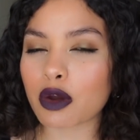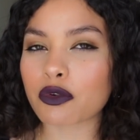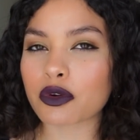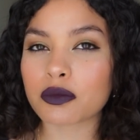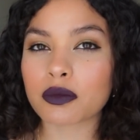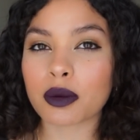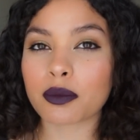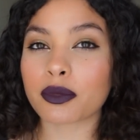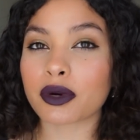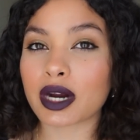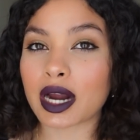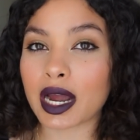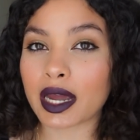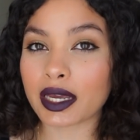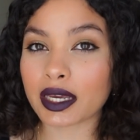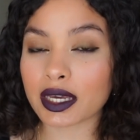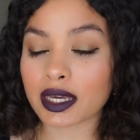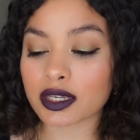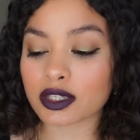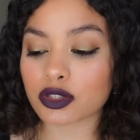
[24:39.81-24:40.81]
Remember, I
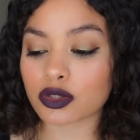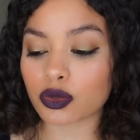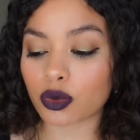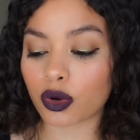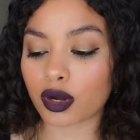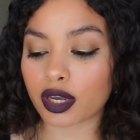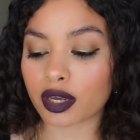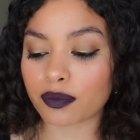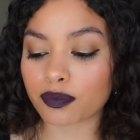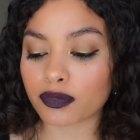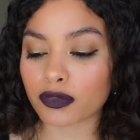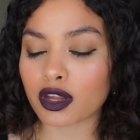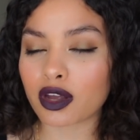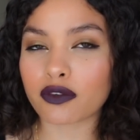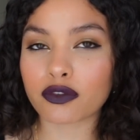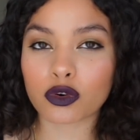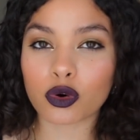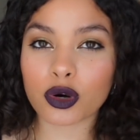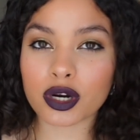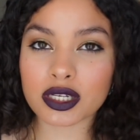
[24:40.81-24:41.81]
enjoy,
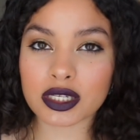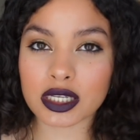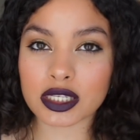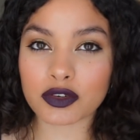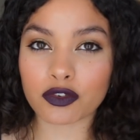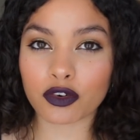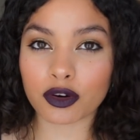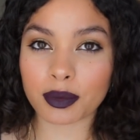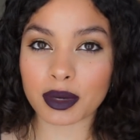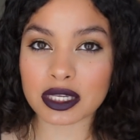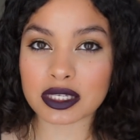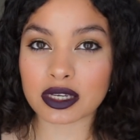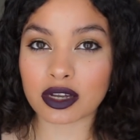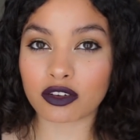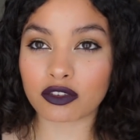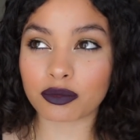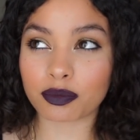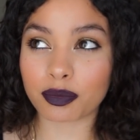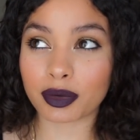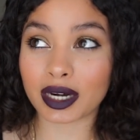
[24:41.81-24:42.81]
of course, sense for myself,